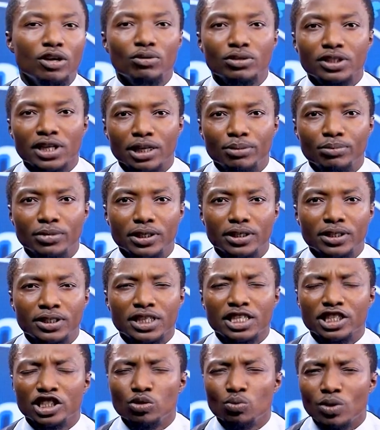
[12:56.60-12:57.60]
He looked at me. He
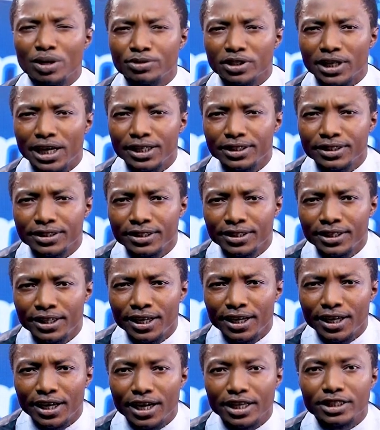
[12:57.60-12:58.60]
said, is it website?
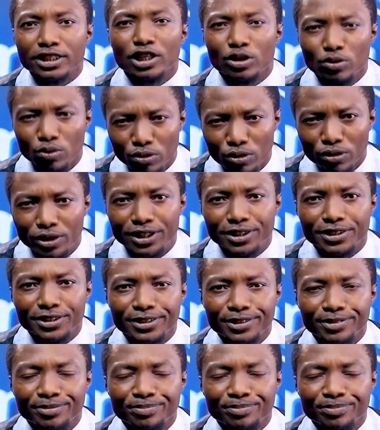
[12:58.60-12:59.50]
I said, Google it.